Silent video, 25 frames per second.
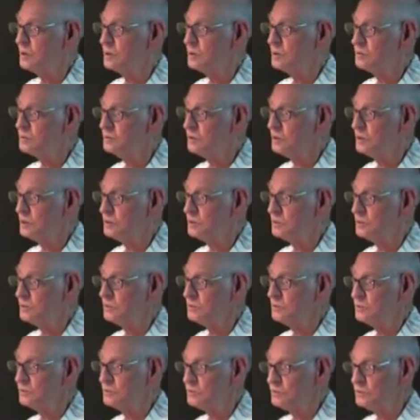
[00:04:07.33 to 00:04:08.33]
and
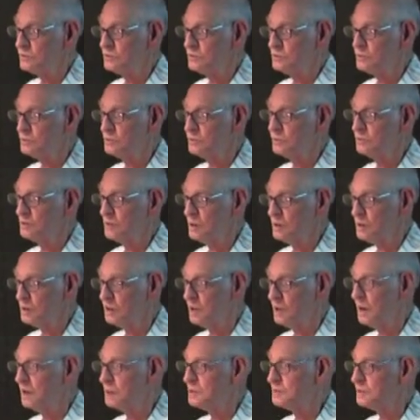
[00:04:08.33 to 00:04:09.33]
she
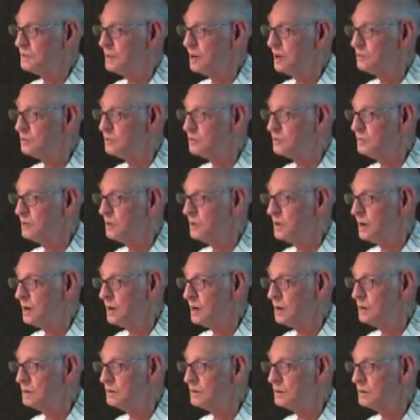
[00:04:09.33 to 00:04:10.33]
realized I was
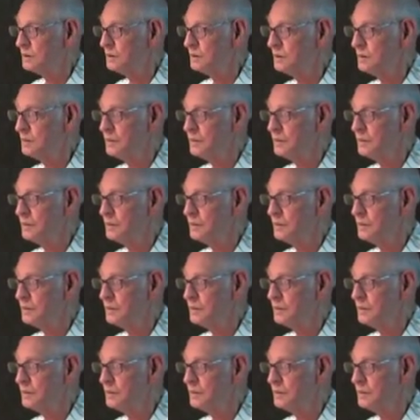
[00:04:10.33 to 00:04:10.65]
behind her.